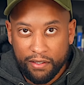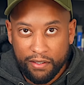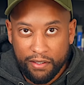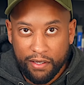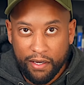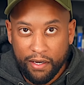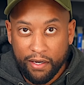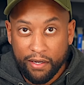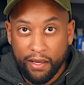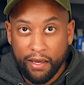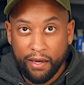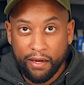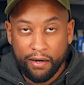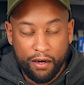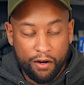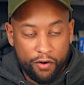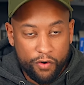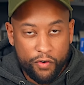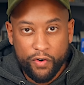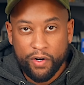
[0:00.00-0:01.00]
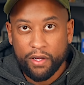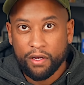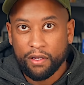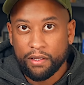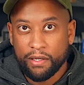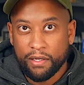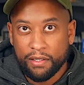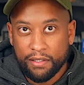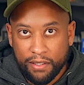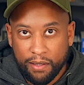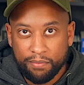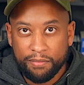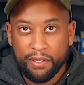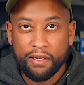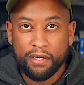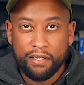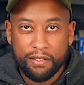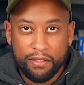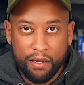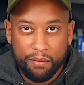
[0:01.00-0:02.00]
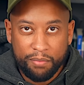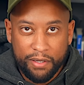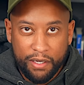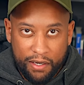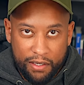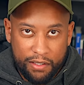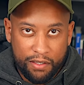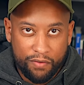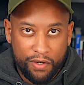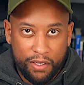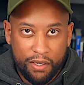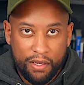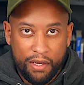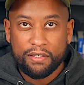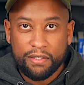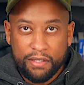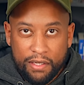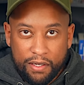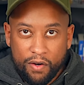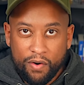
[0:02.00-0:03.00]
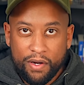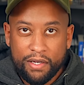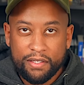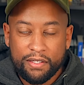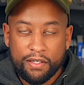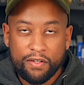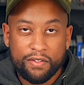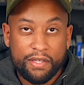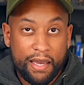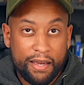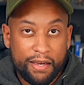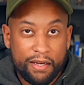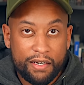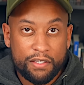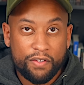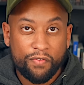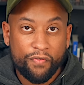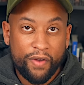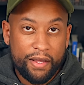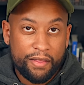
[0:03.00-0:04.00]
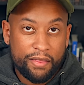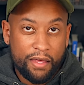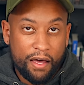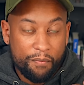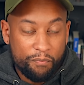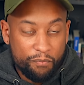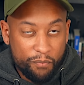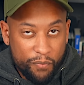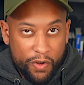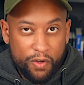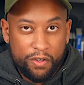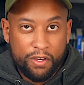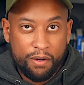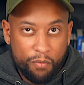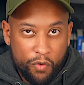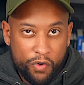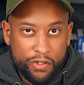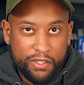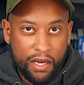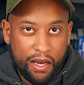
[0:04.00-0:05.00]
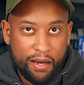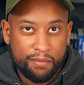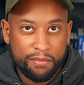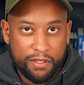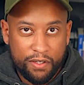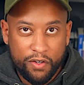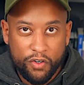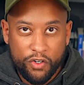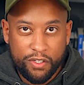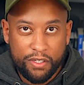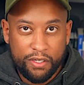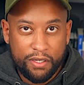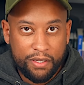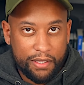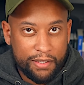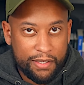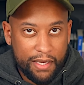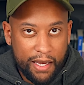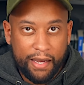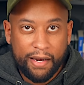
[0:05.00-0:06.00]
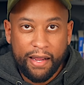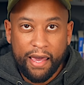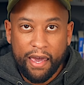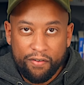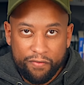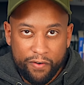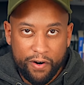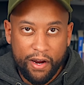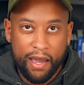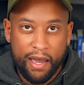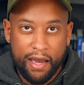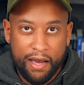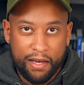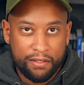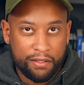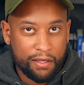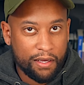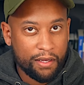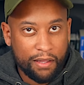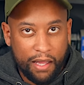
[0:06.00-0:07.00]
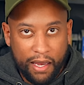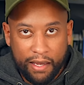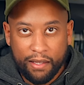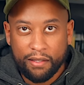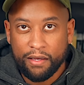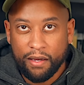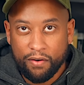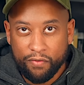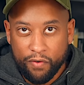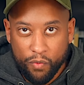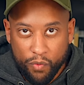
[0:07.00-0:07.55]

said and uncritically accepted Islam because of it, Sneako has still taken his faith a million more times seriously than Tate ever has and likely ever